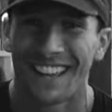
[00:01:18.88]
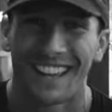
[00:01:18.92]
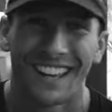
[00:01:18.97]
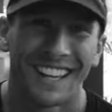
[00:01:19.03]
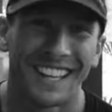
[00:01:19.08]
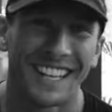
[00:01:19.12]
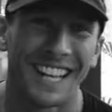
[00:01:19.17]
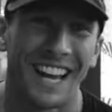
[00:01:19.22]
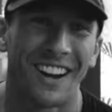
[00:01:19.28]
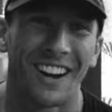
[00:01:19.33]

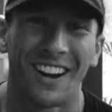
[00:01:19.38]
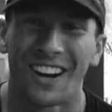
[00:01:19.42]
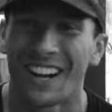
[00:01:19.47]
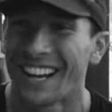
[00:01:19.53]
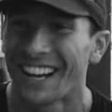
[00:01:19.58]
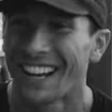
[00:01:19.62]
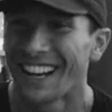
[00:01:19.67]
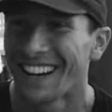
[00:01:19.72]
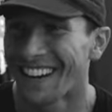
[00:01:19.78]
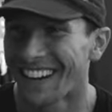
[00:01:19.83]
You know,
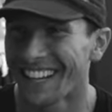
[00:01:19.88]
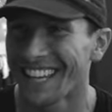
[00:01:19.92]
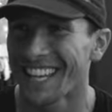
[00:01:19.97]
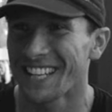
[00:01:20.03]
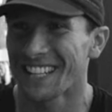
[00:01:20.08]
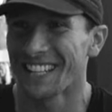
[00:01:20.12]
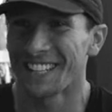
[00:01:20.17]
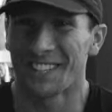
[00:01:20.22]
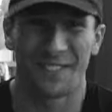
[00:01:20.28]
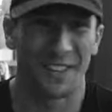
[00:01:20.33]
I get
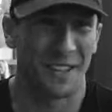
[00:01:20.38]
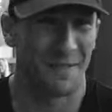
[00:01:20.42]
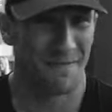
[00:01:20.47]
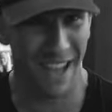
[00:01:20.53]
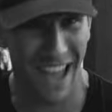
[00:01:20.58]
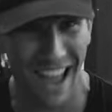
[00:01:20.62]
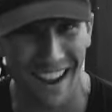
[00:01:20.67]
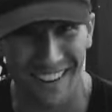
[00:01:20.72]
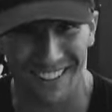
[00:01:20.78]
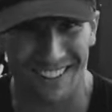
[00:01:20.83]
a little bit
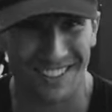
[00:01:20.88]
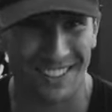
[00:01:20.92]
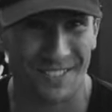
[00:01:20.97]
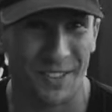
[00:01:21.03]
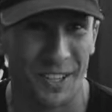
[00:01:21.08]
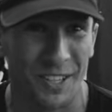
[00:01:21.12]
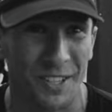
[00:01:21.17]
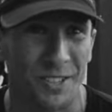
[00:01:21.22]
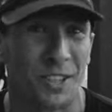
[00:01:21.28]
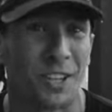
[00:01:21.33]
embarrassed
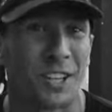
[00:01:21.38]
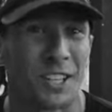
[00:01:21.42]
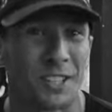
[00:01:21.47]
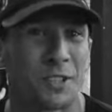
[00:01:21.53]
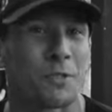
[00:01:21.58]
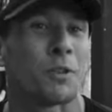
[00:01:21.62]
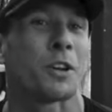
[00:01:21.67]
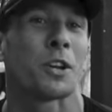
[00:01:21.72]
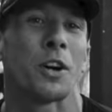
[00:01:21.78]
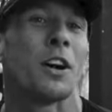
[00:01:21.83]
because I
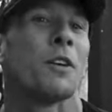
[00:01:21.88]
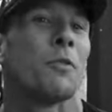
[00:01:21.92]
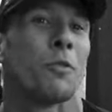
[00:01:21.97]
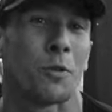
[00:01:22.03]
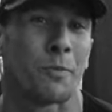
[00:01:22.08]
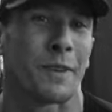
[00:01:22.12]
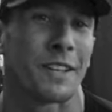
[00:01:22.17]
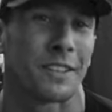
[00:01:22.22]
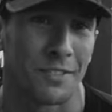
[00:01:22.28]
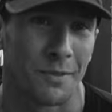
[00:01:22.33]
knew what Iron
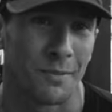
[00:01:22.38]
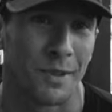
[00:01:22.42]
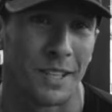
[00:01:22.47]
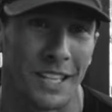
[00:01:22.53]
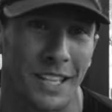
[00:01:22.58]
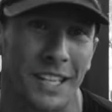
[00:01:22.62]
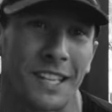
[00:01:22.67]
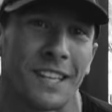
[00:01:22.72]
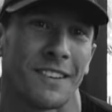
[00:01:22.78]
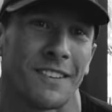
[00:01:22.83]
War meant to
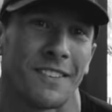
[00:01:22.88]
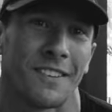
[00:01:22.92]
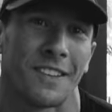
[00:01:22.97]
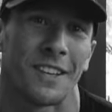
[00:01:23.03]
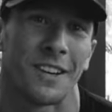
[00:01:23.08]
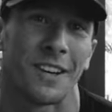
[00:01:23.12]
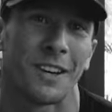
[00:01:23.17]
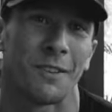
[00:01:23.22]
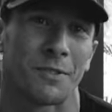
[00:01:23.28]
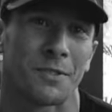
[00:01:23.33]
me
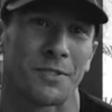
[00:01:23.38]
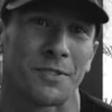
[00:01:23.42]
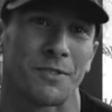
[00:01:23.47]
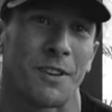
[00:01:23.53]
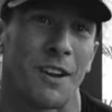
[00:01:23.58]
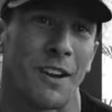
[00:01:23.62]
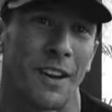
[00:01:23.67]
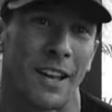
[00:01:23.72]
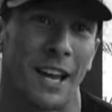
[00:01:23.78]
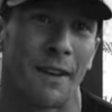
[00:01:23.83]
when I was
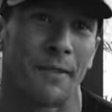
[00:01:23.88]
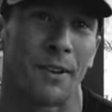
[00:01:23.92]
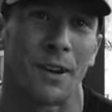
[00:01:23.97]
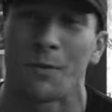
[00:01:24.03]
growing up.